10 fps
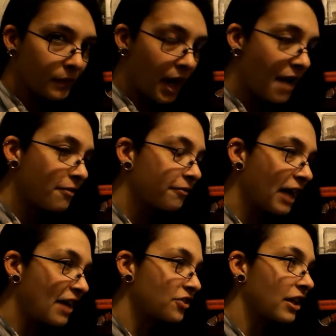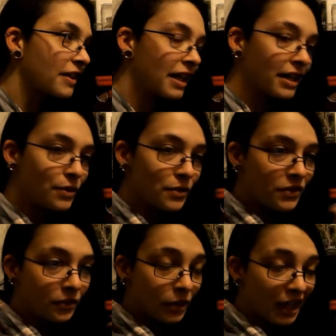I have a flashlight that I use
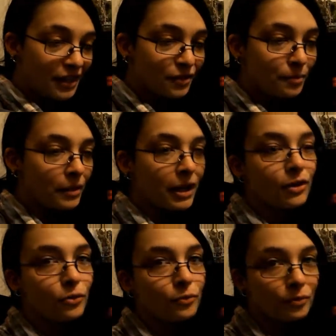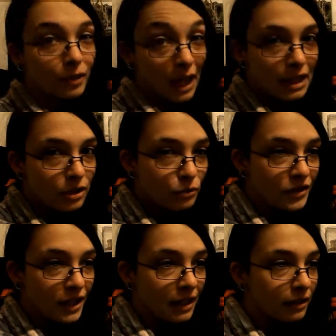to look at them, but I don't like
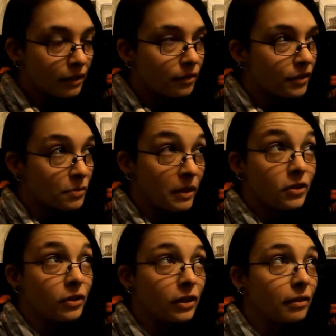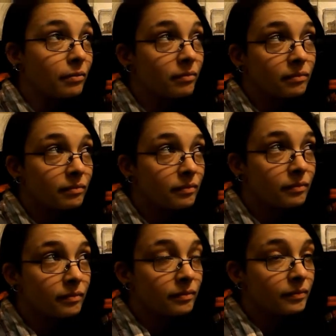using it, especially
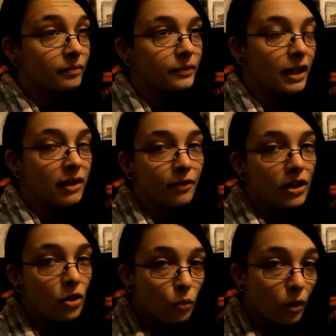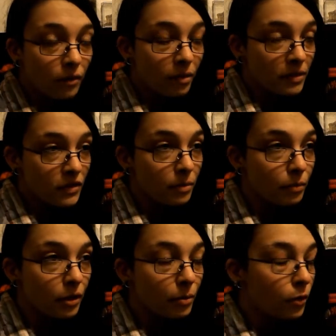like if I know one of them is in
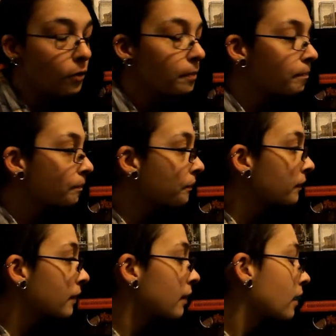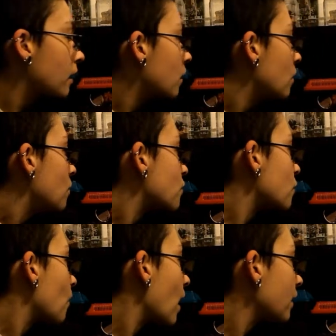pre-molt.
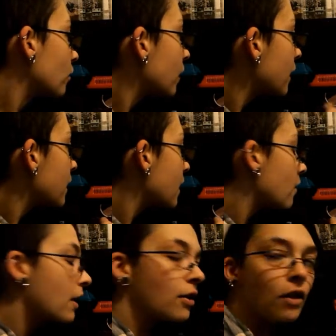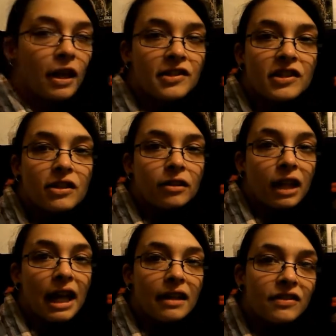So I look in there, and all I see are
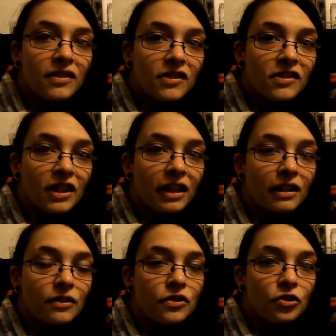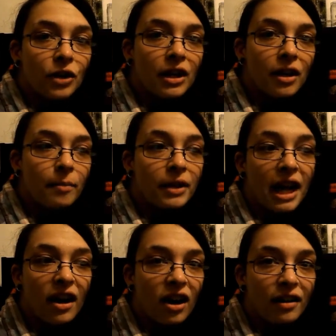legs sticking straight up and
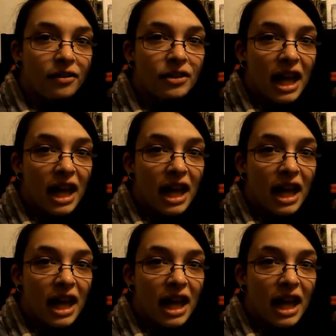at odd